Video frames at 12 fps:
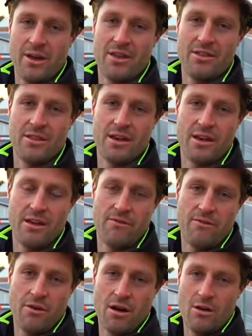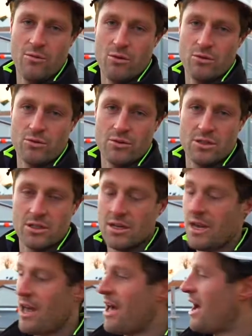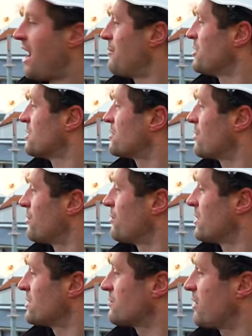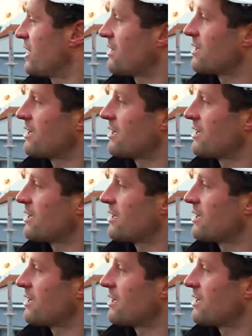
and the firewalls installed this week.